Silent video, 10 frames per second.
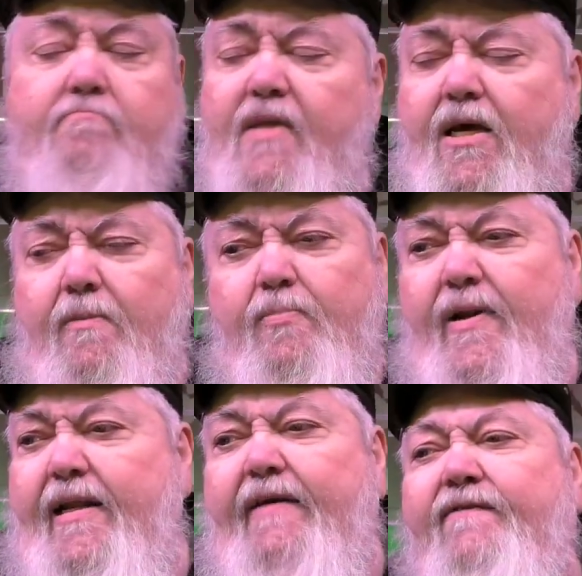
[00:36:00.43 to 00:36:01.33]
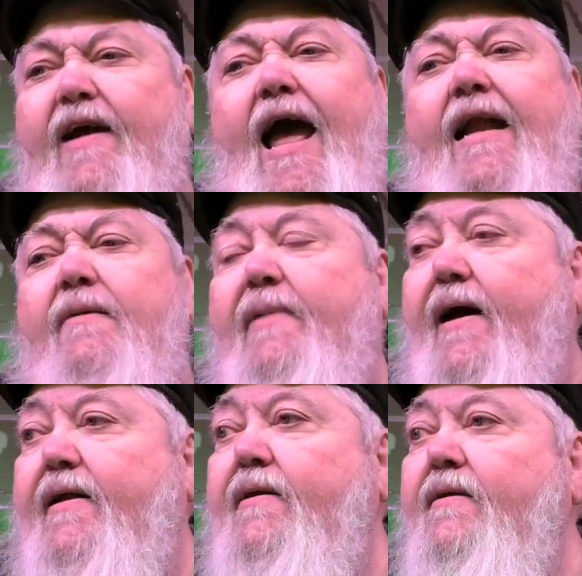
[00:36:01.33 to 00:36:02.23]
Completely forgotten
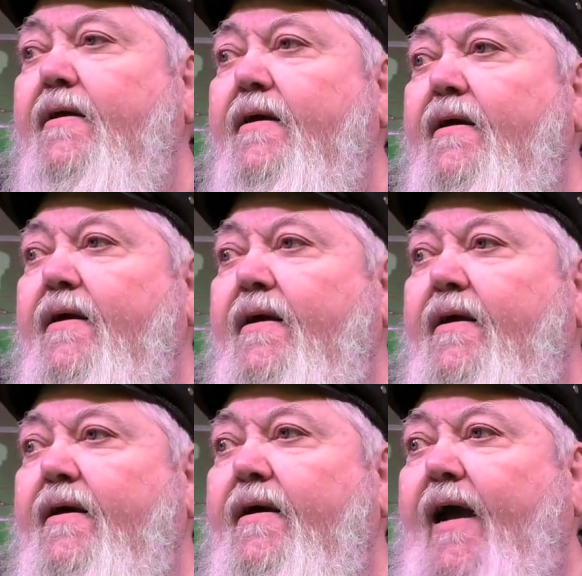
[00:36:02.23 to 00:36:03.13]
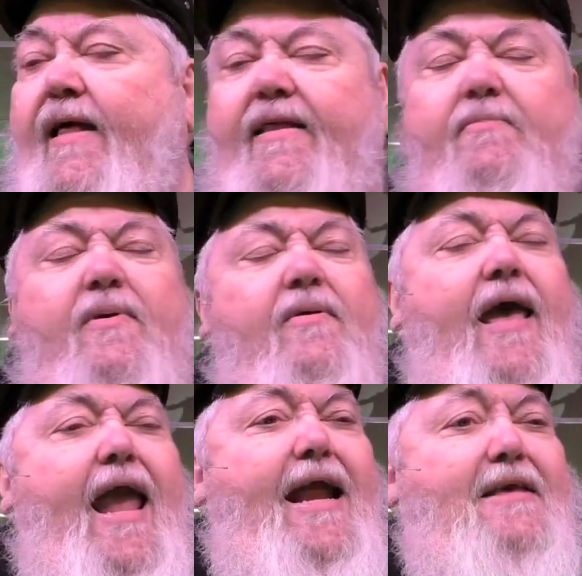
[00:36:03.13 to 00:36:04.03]
about it and then been
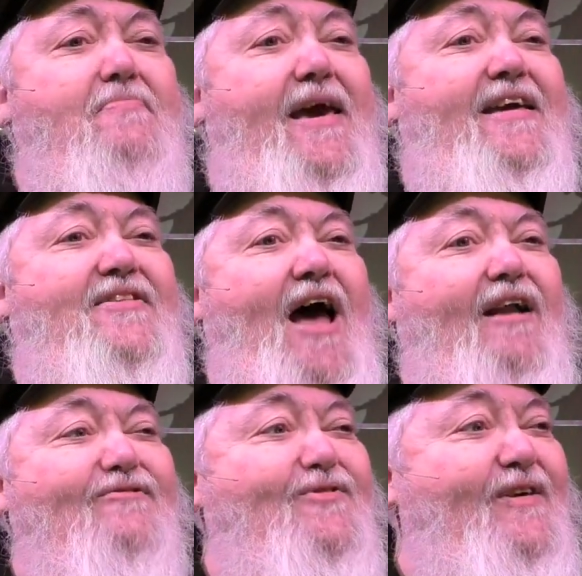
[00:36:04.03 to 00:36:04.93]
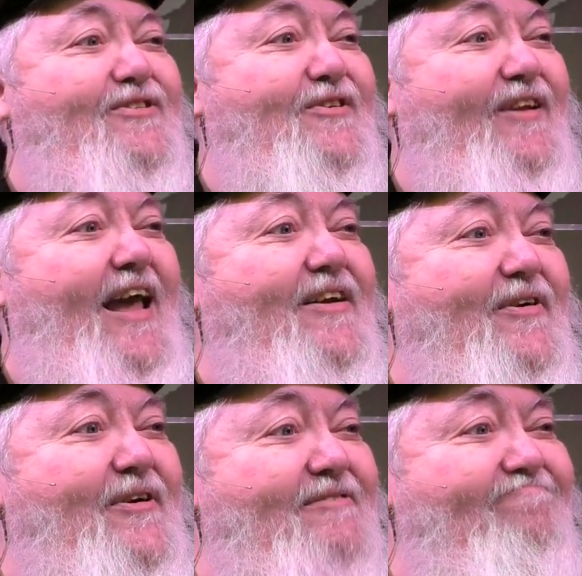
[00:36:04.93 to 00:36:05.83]
$80 million richer later.